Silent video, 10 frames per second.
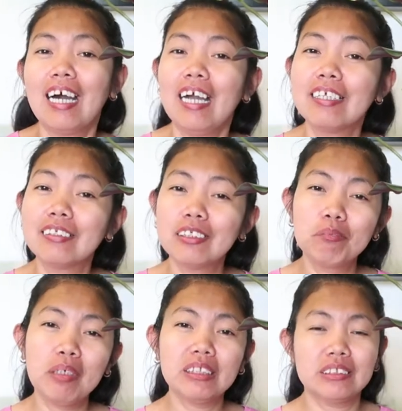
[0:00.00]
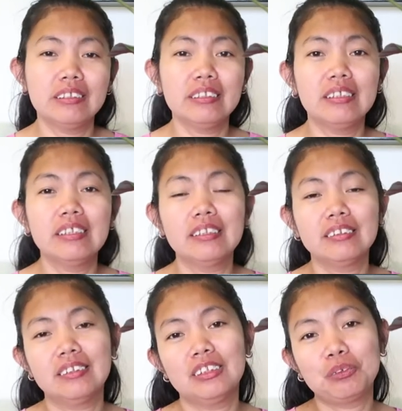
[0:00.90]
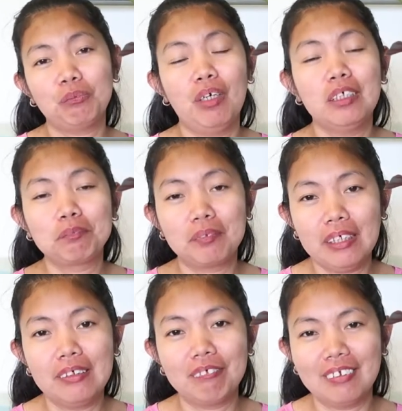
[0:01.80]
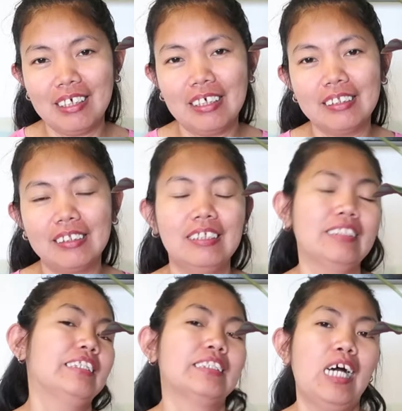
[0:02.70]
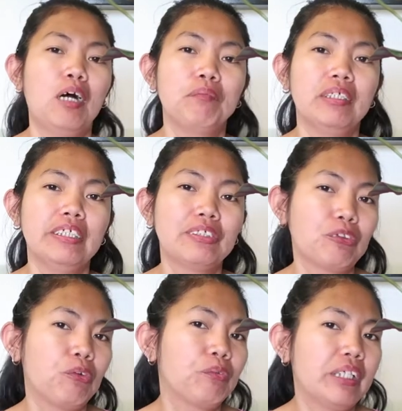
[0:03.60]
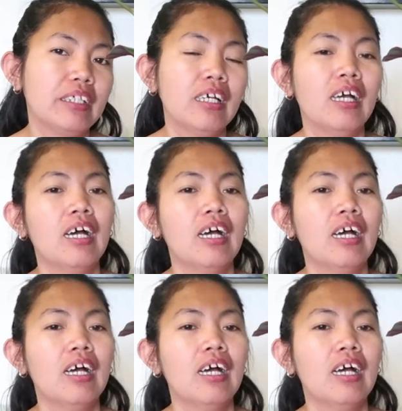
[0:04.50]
I did mention there that there's one prayer plant that is happily growing